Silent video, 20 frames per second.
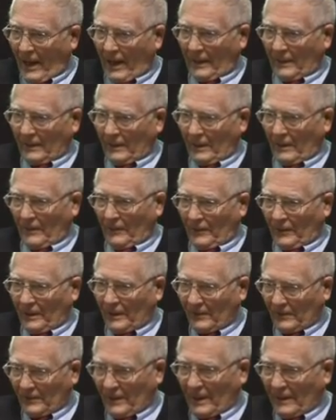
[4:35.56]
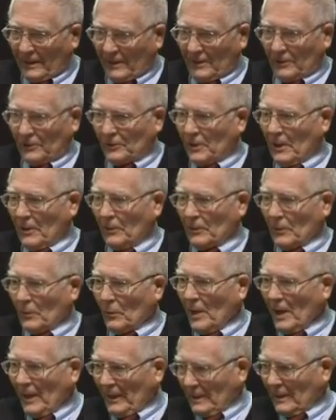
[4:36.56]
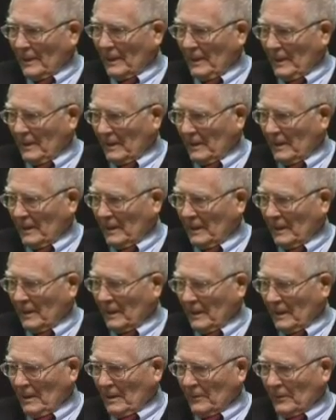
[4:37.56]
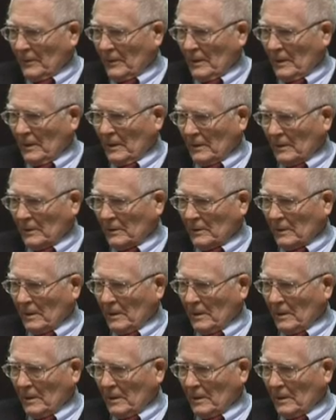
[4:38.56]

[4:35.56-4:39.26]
And this data showed quite clearly that